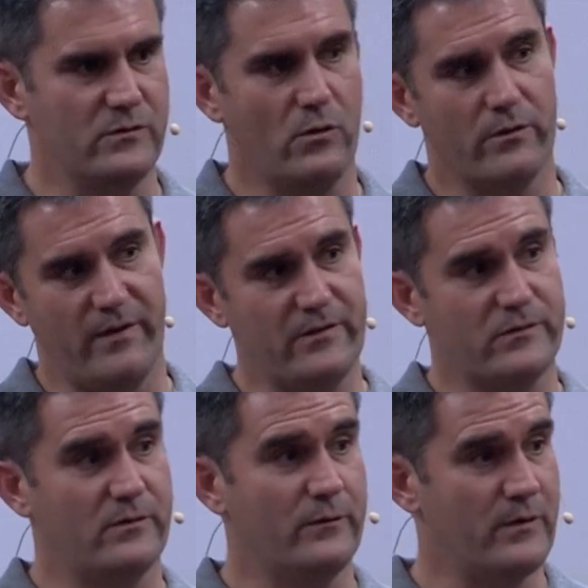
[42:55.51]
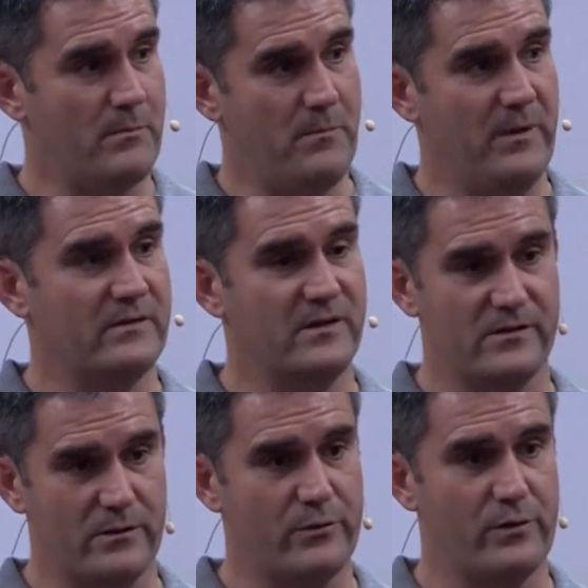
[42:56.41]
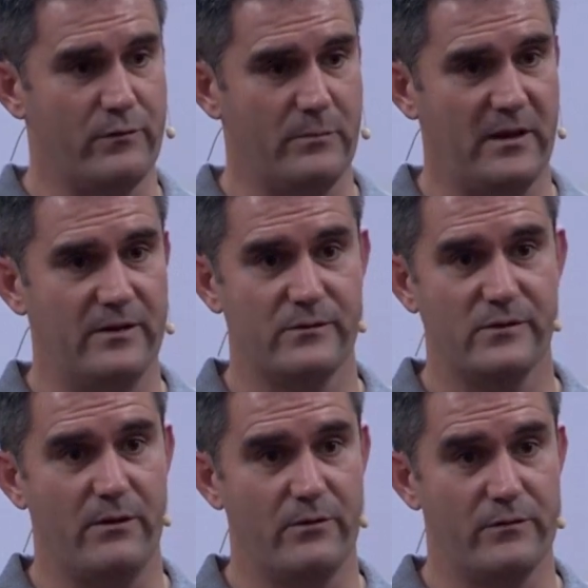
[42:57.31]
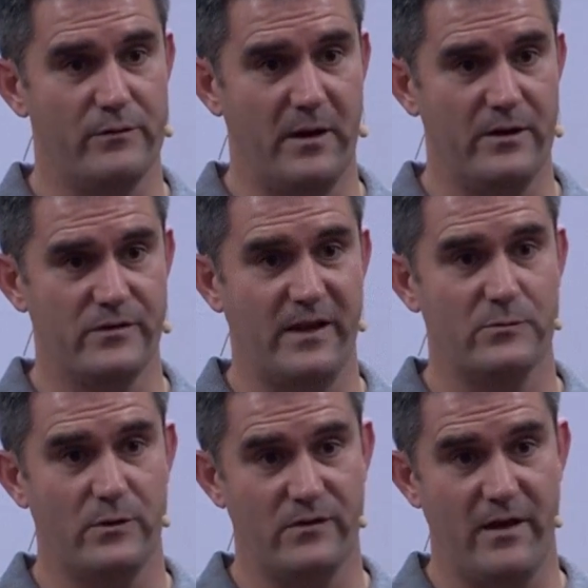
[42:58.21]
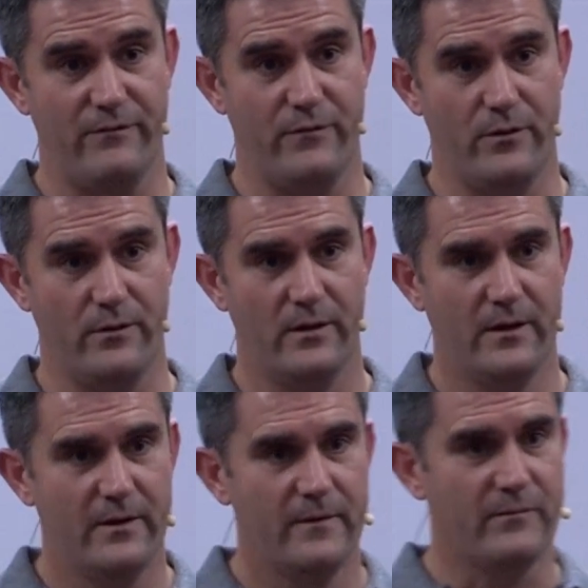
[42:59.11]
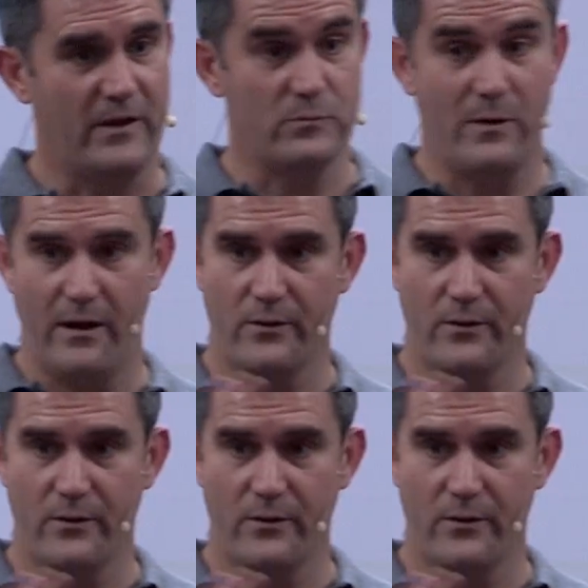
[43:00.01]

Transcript: All of that stuff can be built into the recovery plans of Site Recovery Manager. That's what it's there for. That's why